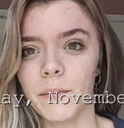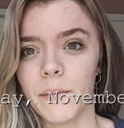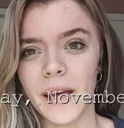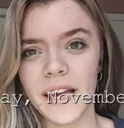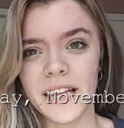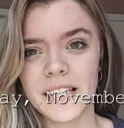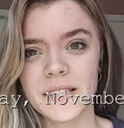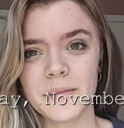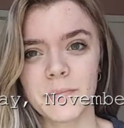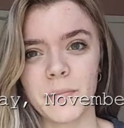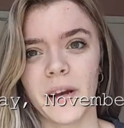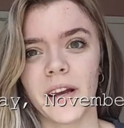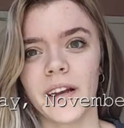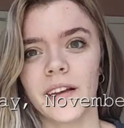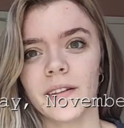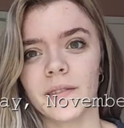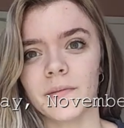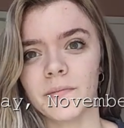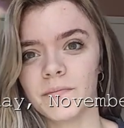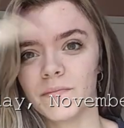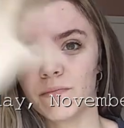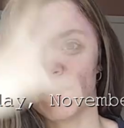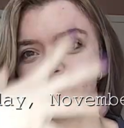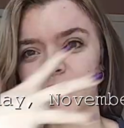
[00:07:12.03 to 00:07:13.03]
makes my
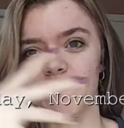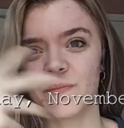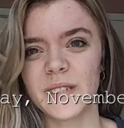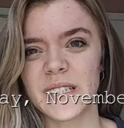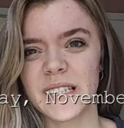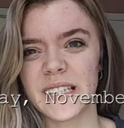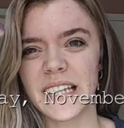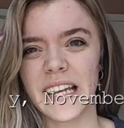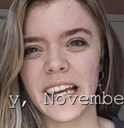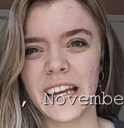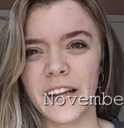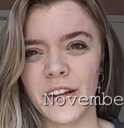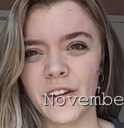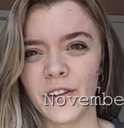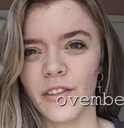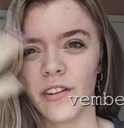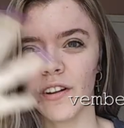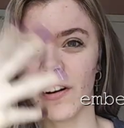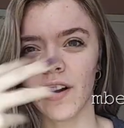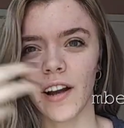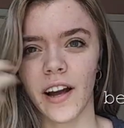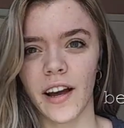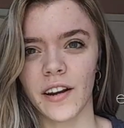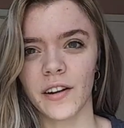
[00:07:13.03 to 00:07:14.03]
skin
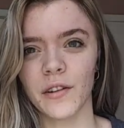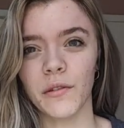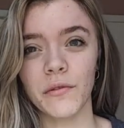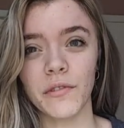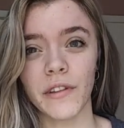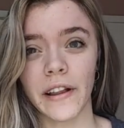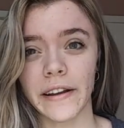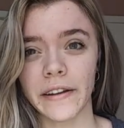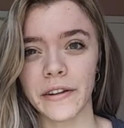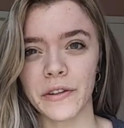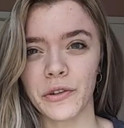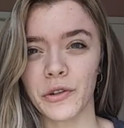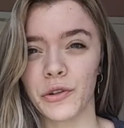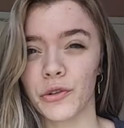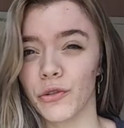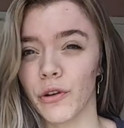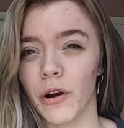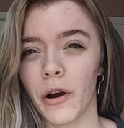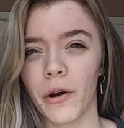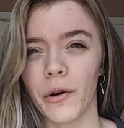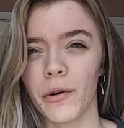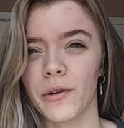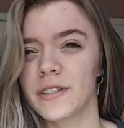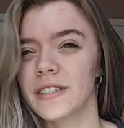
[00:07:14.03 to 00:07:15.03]
look kind of like
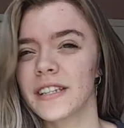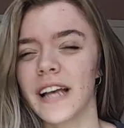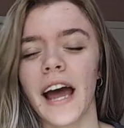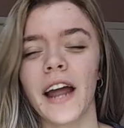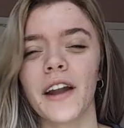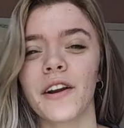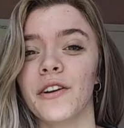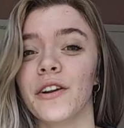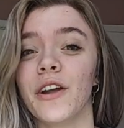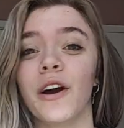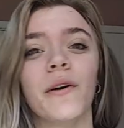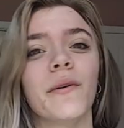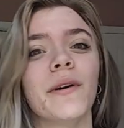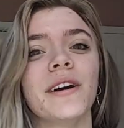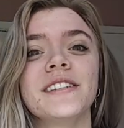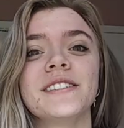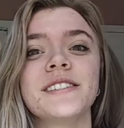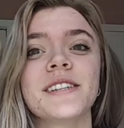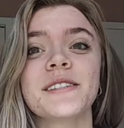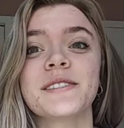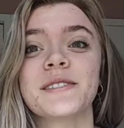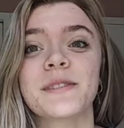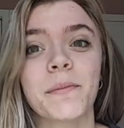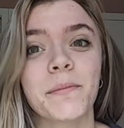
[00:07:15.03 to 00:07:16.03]
gross. I don't know, it
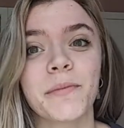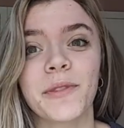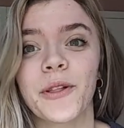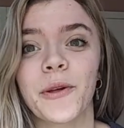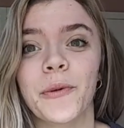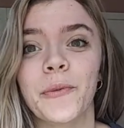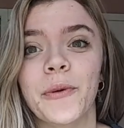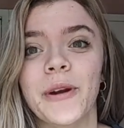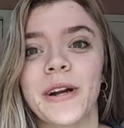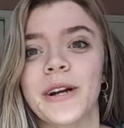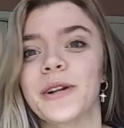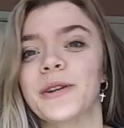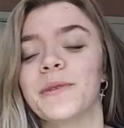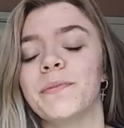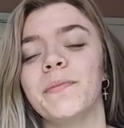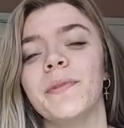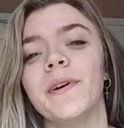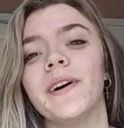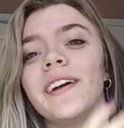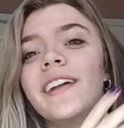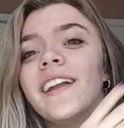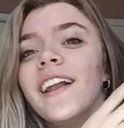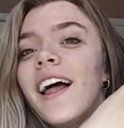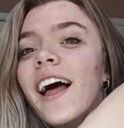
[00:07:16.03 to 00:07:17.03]
does something weird,
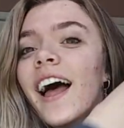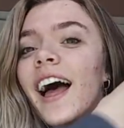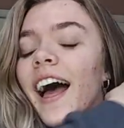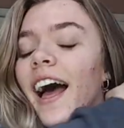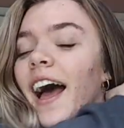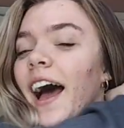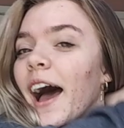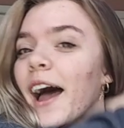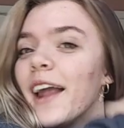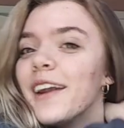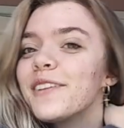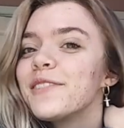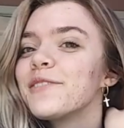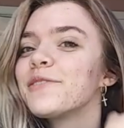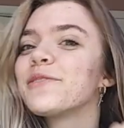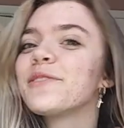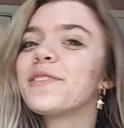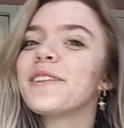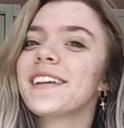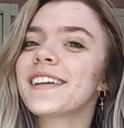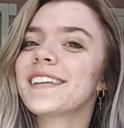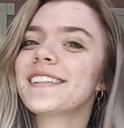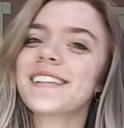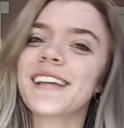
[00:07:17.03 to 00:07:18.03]
but I don't
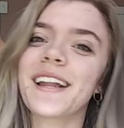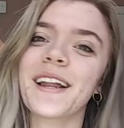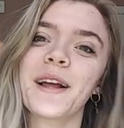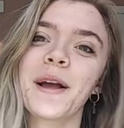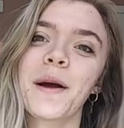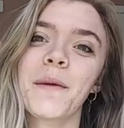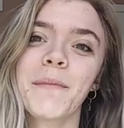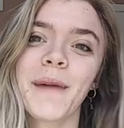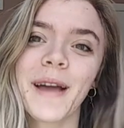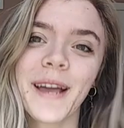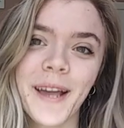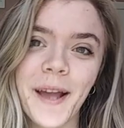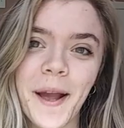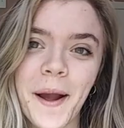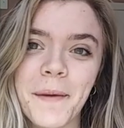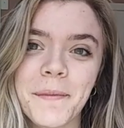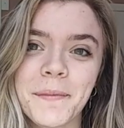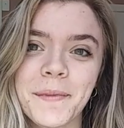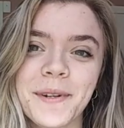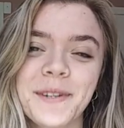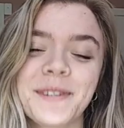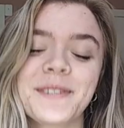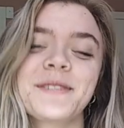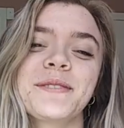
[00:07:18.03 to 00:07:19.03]
feel like setting up my
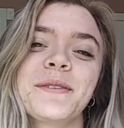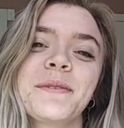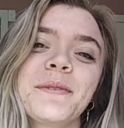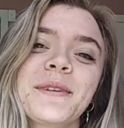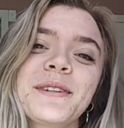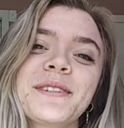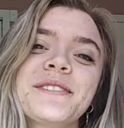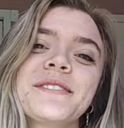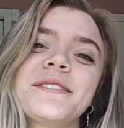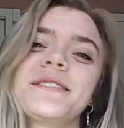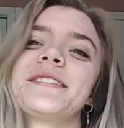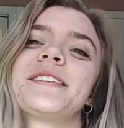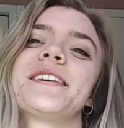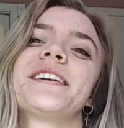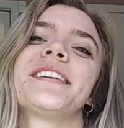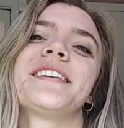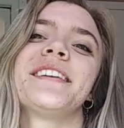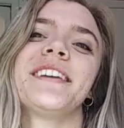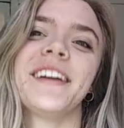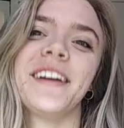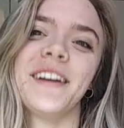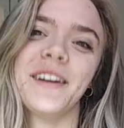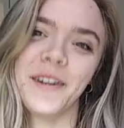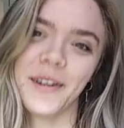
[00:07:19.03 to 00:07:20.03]
camera, so we're just
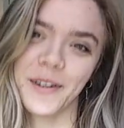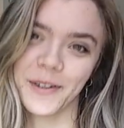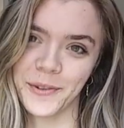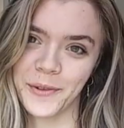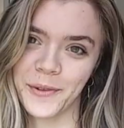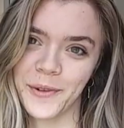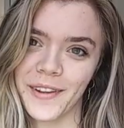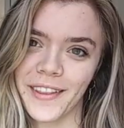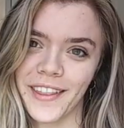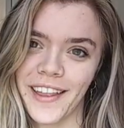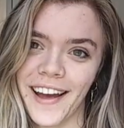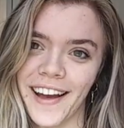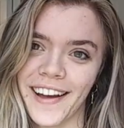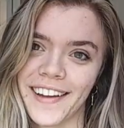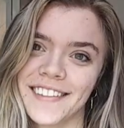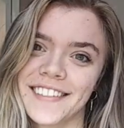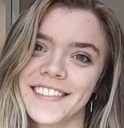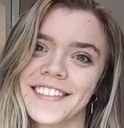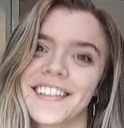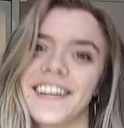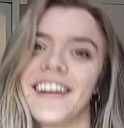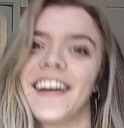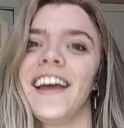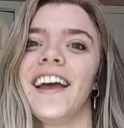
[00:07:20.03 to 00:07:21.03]
gonna ignore
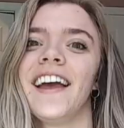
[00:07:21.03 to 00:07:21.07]
that.